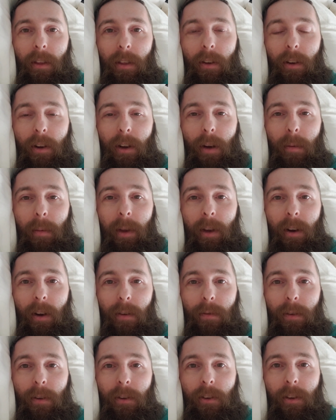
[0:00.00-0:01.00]
they're coming
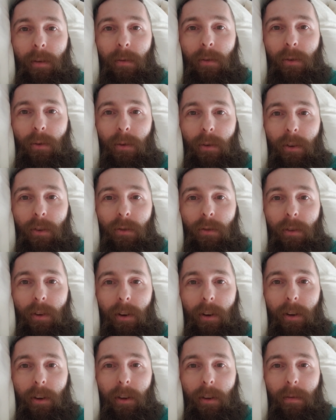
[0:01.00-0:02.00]
off of some sort of
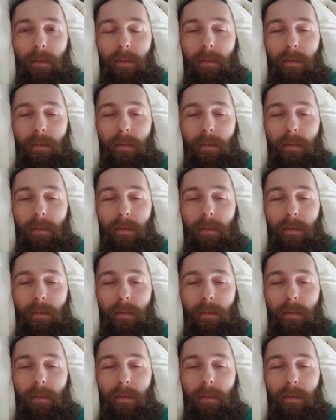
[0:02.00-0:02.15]
drug